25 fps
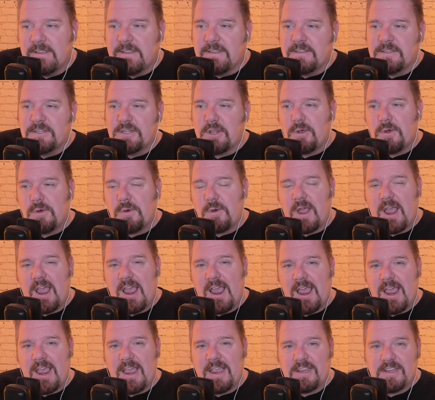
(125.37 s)
So
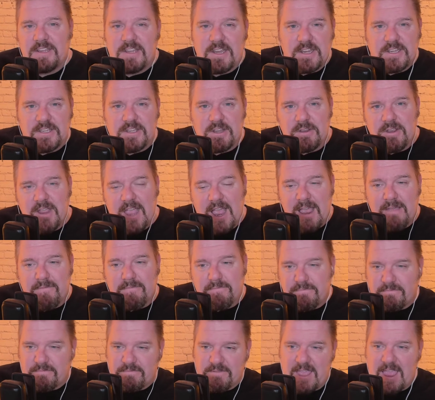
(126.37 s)
you
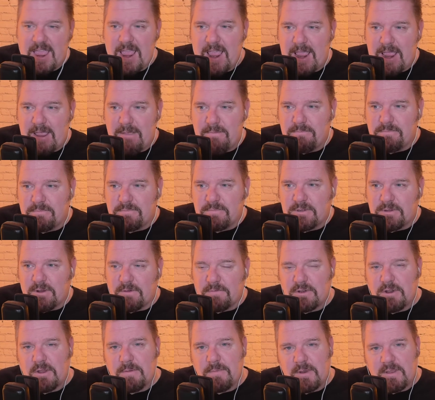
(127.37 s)
have them sort
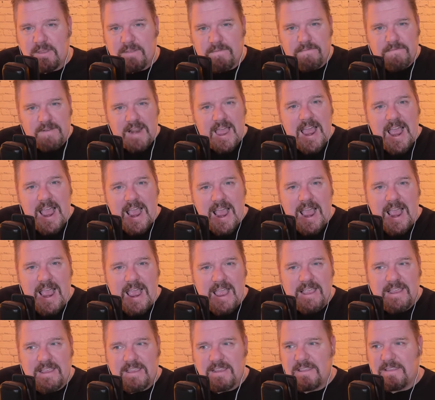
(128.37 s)
of talking about the
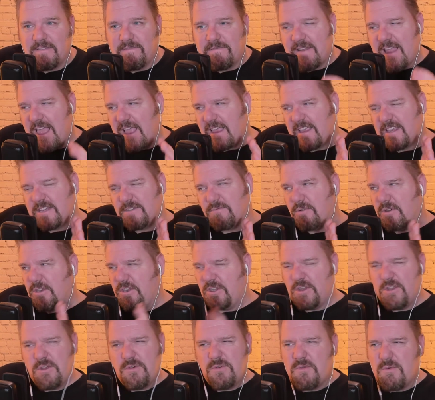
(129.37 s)
flag, and the flag is what
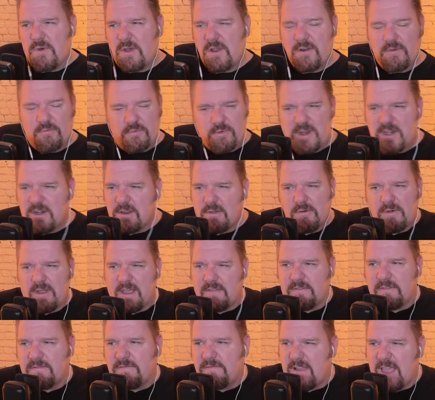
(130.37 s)
you want. We don't
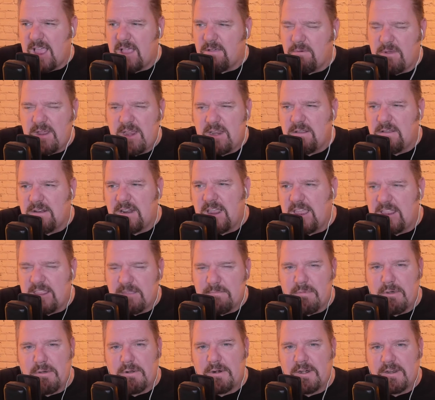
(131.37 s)
have the flag. We don't like the
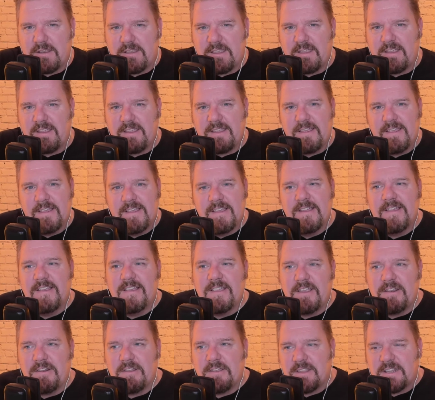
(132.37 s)
monarchy.
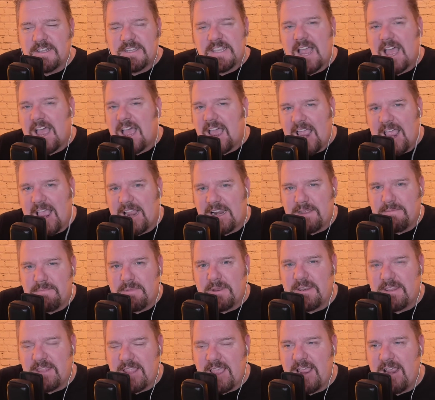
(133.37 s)
You know, there's that
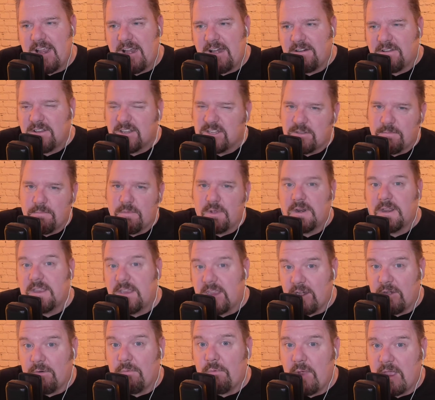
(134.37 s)
element there because the
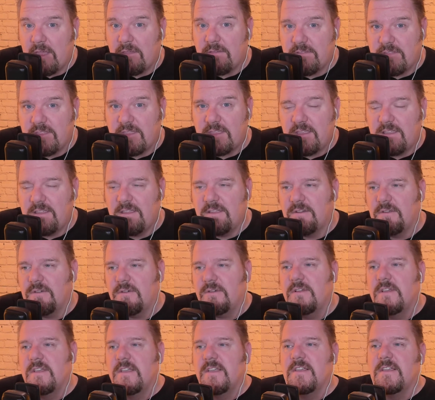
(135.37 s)
monarchy are wealthy, you
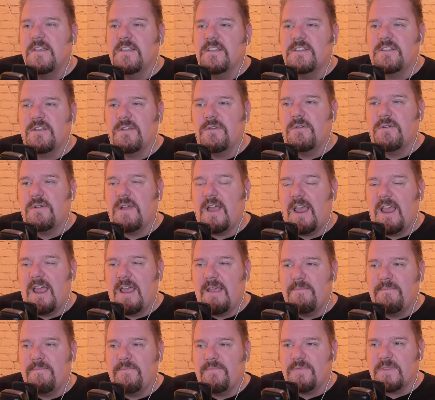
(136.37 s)
know. So
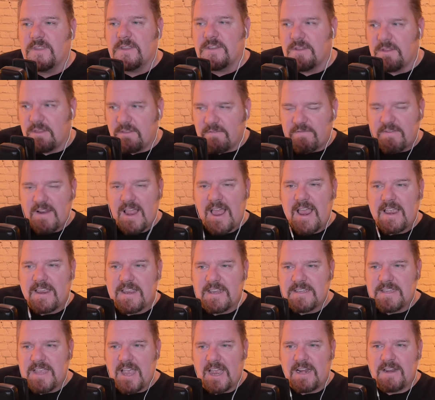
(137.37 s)
the flag
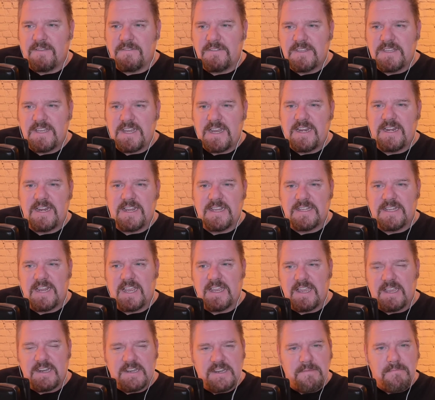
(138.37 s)
is kind of seen as
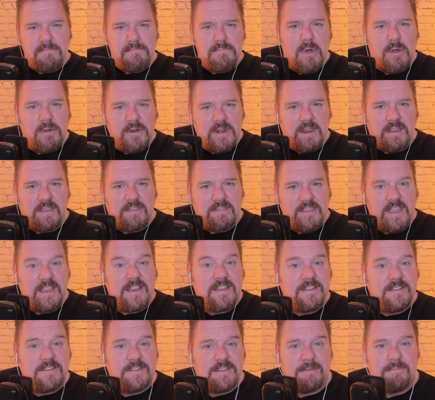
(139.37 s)
like a demonic
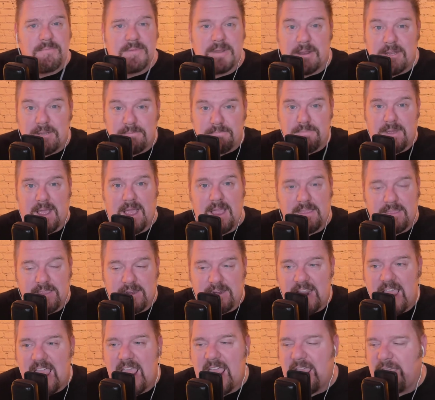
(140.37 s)
thing sometimes by the
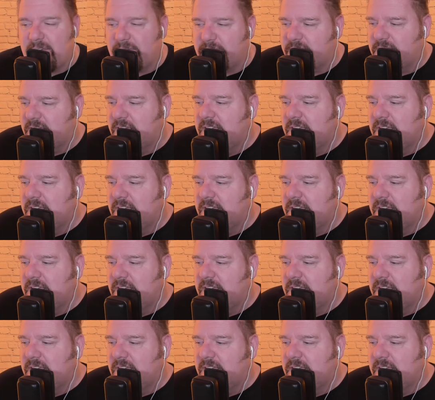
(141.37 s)
left.